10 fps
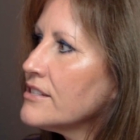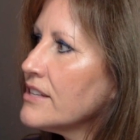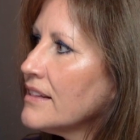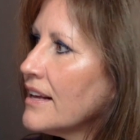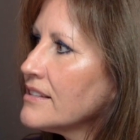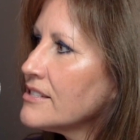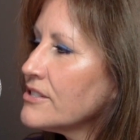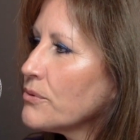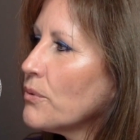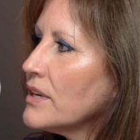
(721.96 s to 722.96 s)
and that
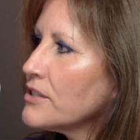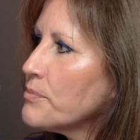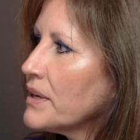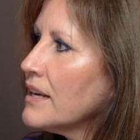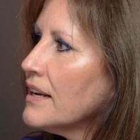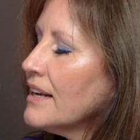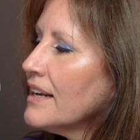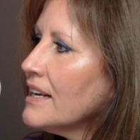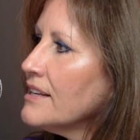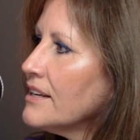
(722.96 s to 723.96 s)
soreness. But
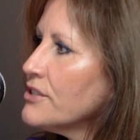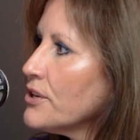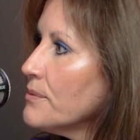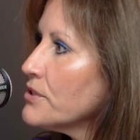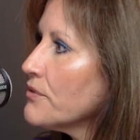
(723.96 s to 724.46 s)
in terms